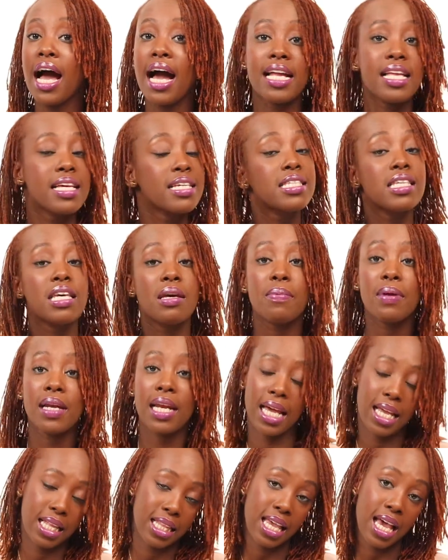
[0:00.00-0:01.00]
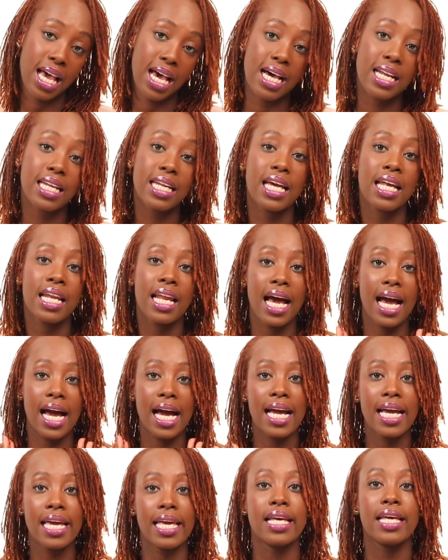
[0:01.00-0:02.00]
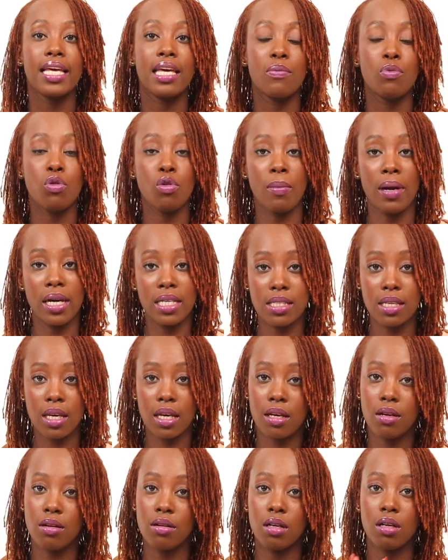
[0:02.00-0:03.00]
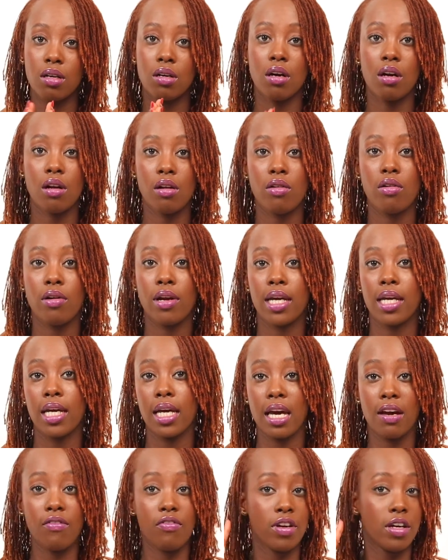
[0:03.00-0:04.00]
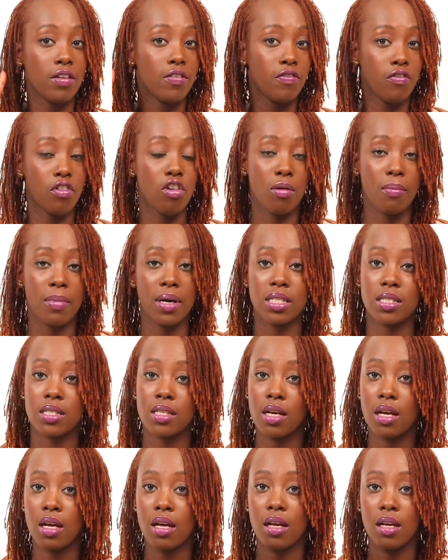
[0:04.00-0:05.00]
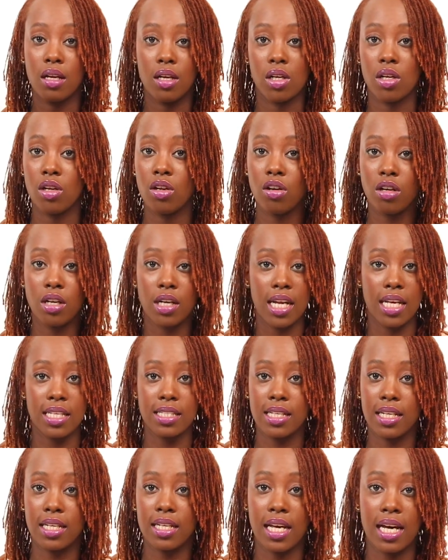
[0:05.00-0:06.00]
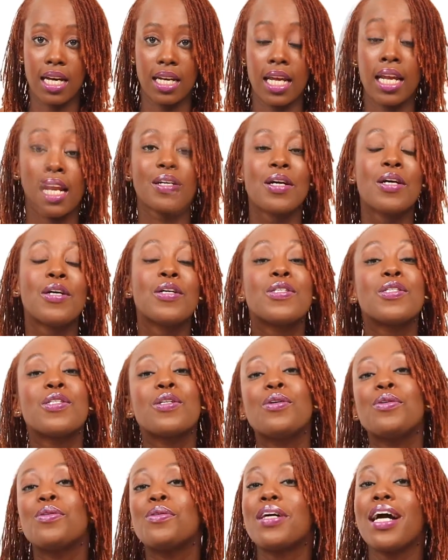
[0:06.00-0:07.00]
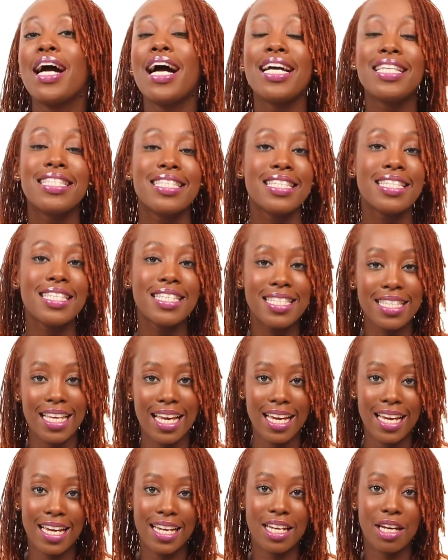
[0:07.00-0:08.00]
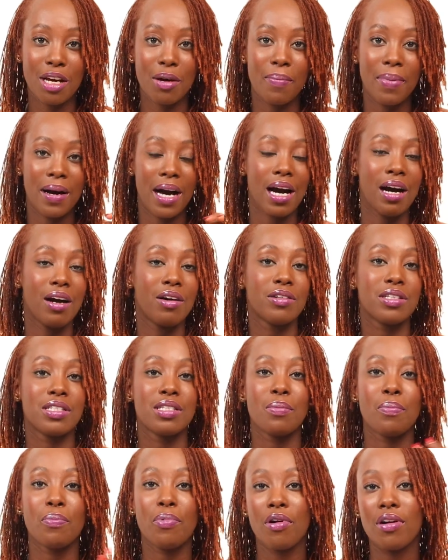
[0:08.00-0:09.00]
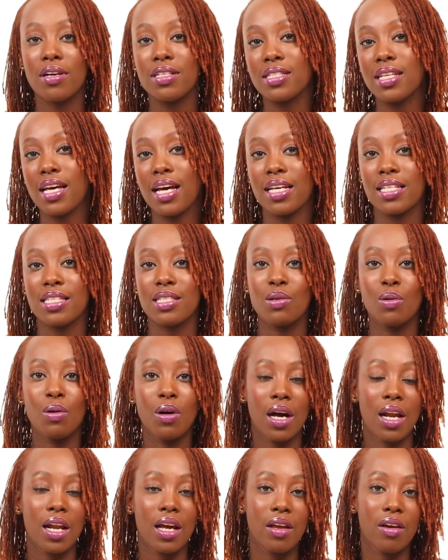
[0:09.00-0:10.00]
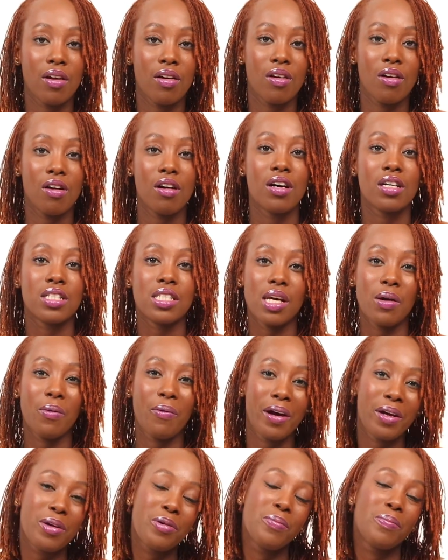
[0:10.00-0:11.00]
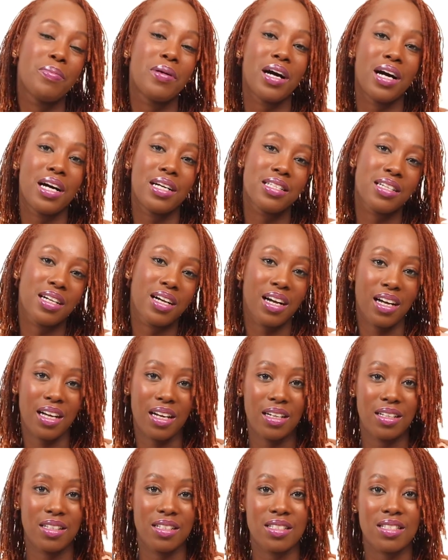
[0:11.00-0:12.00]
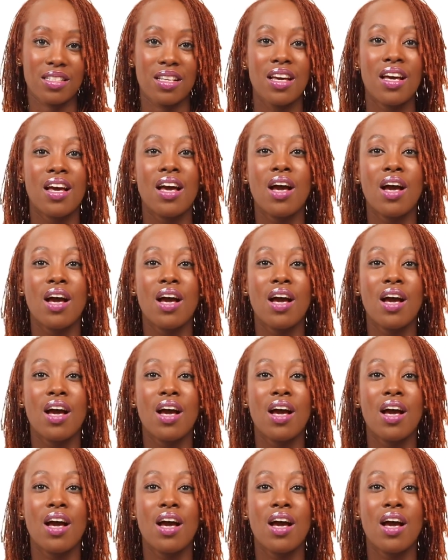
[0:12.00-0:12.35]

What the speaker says: I just keep it like that, and I keep to my schedule coloring every 4 months, not less than that. So guys, this is it about the process to color your locks and where to buy the colors.